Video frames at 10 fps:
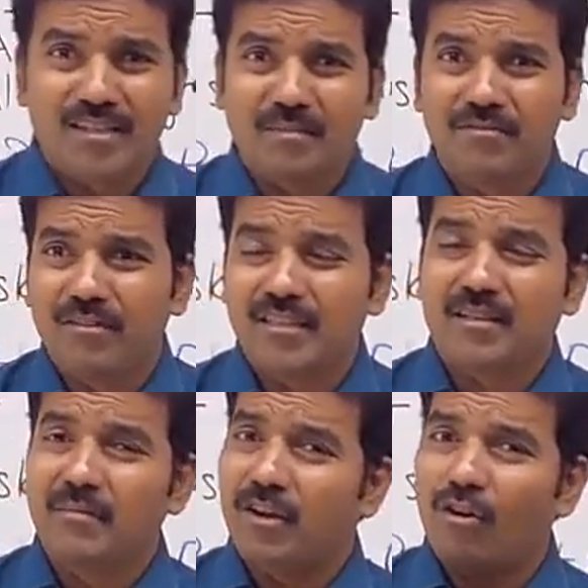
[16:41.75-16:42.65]
So when
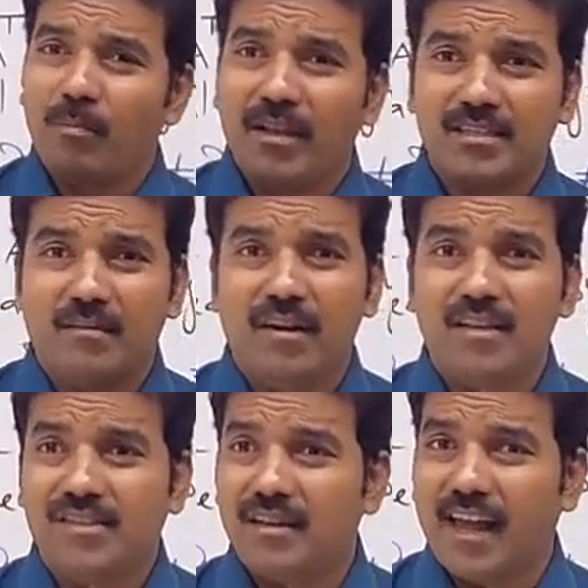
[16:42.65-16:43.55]
a
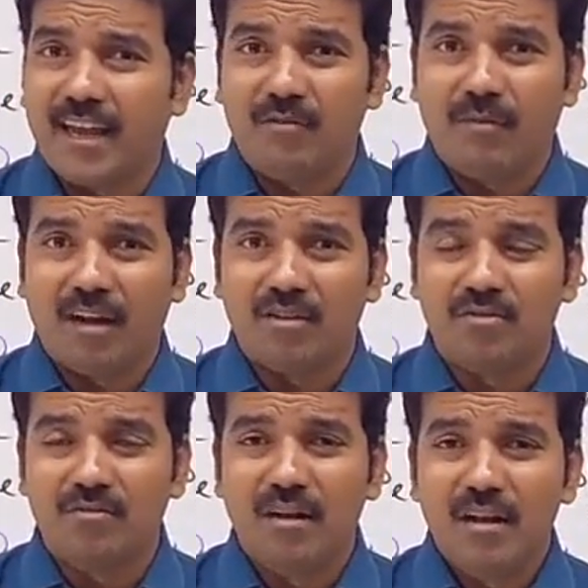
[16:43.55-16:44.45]
complex number is an
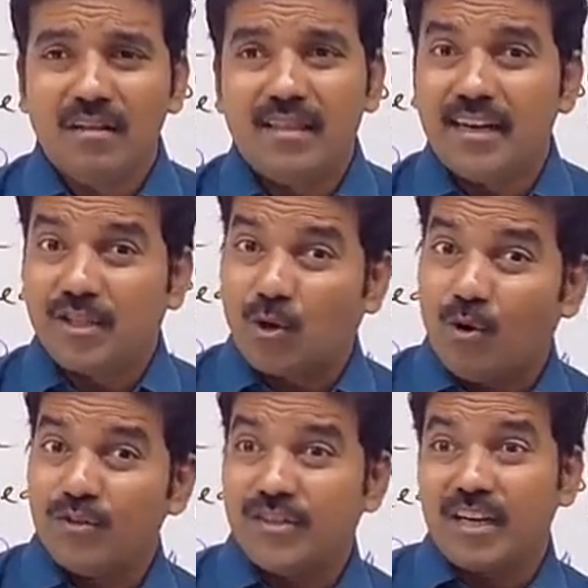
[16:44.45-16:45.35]
eigenvalue,
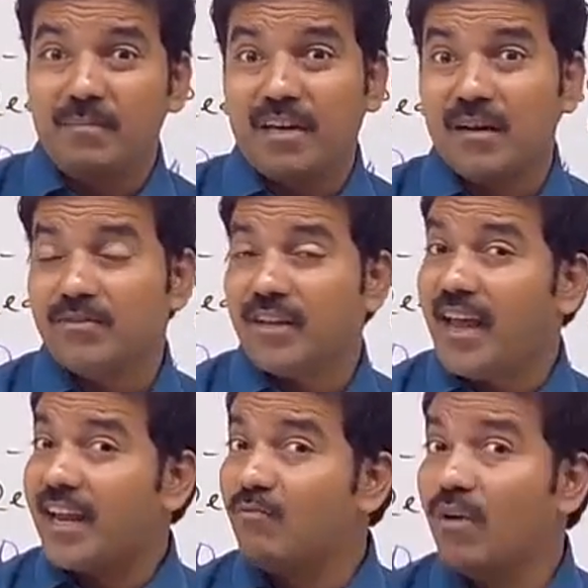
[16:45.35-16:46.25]
then its conjugate
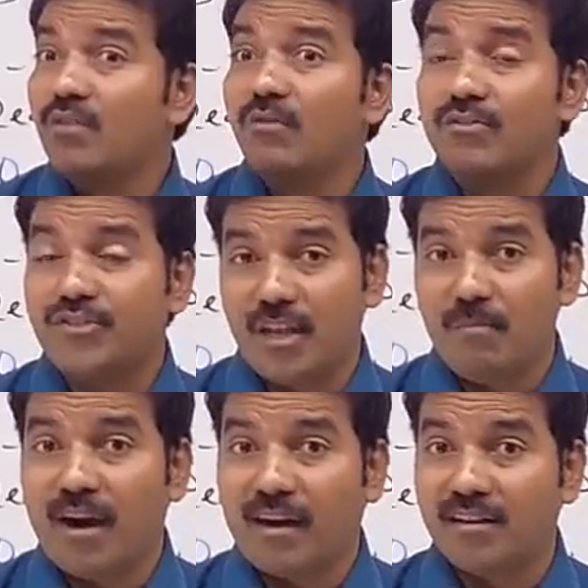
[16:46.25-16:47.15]
becomes an eigenvalue
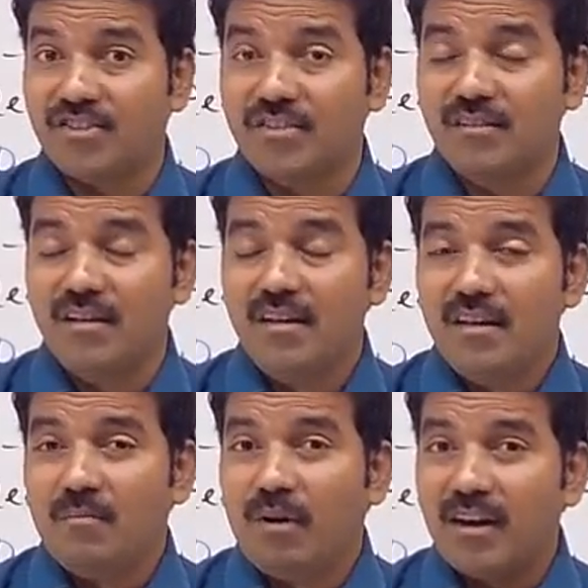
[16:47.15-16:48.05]
of same matrix.
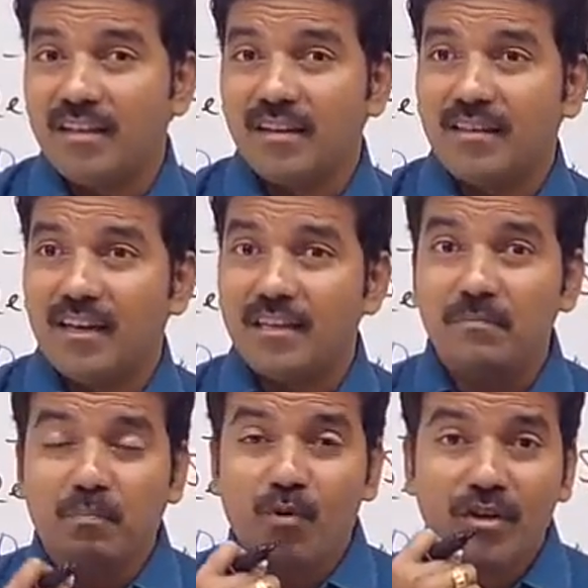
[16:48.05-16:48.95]
But here
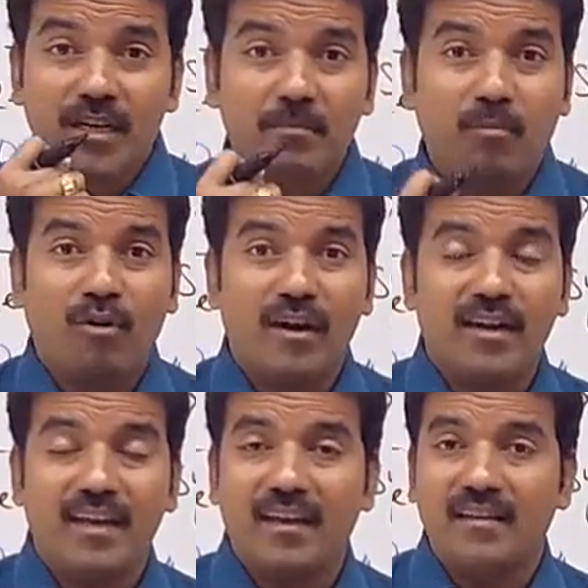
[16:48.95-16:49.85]
the important
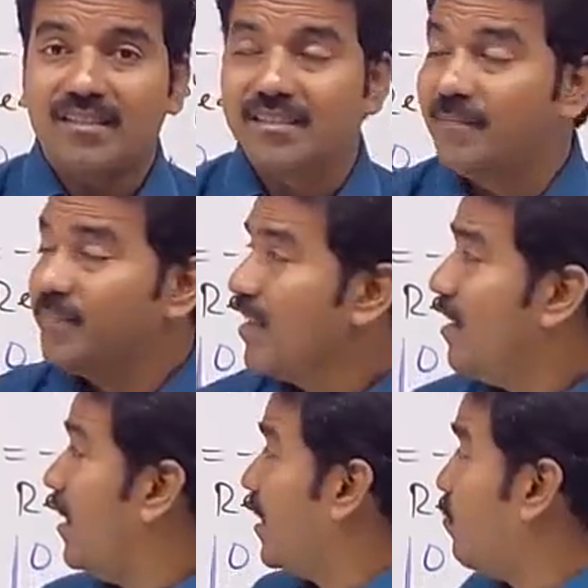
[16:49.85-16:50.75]
point is
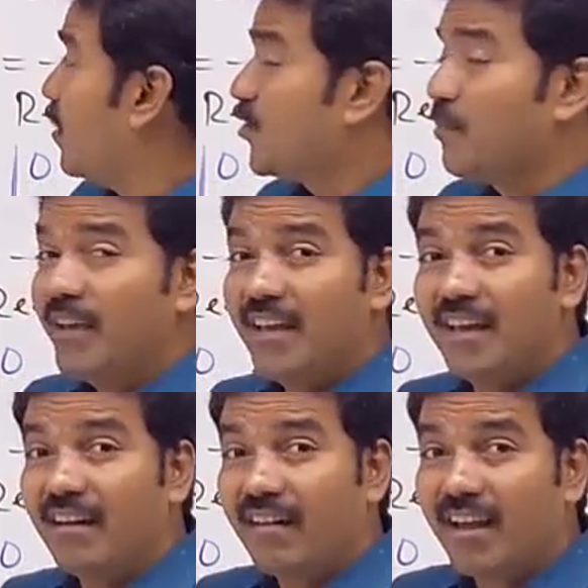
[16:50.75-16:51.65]
it must
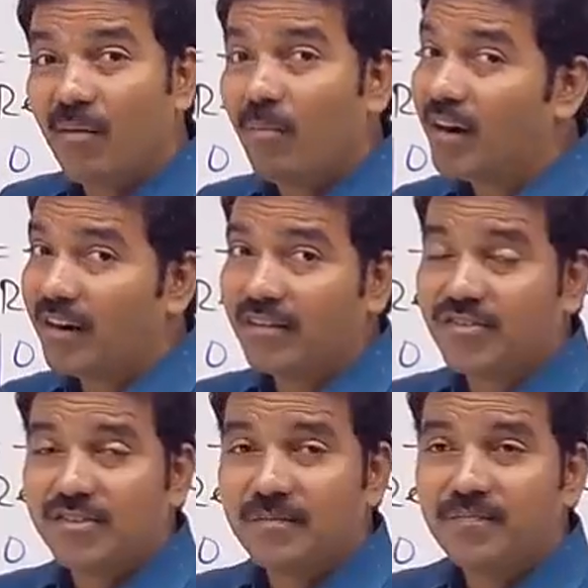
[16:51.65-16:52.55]
be a real
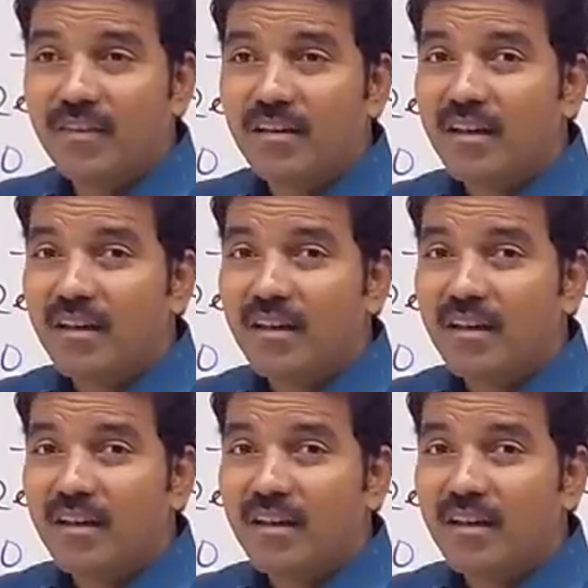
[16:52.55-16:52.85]
matrix.